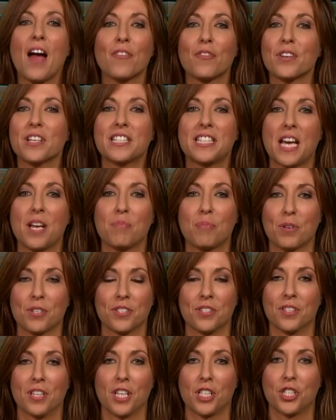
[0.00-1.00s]
every dead
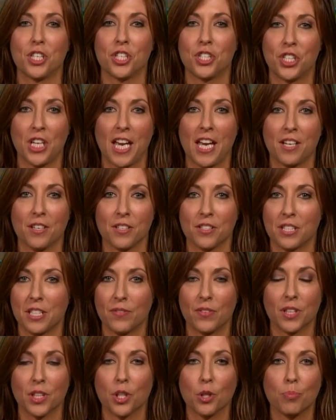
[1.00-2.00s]
person that she channels,
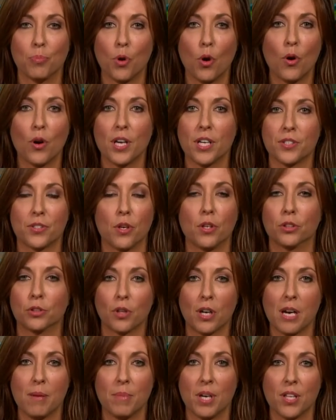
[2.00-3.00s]
even little boys, old
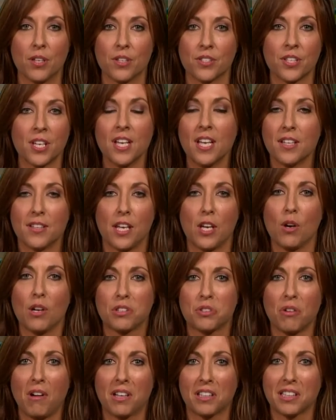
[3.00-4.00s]
grandmothers, they
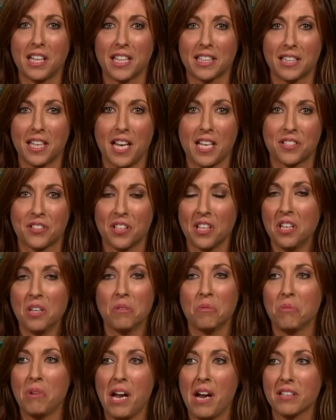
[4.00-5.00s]
all talk like this.
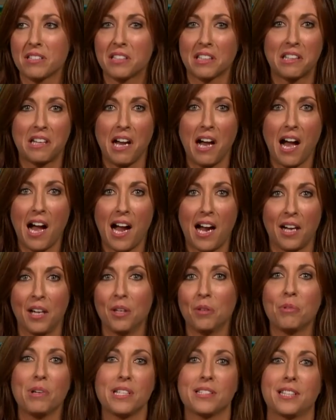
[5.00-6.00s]
Where's the
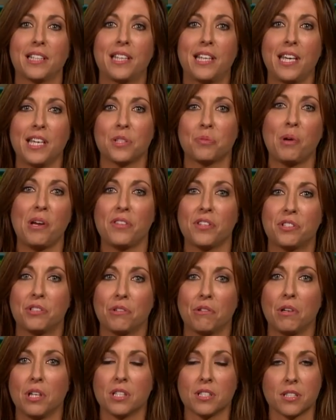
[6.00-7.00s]
car? Where's the keys? Where are the
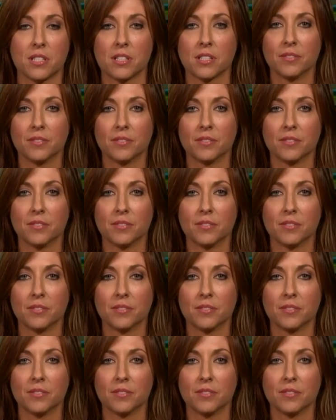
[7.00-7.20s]
jewels?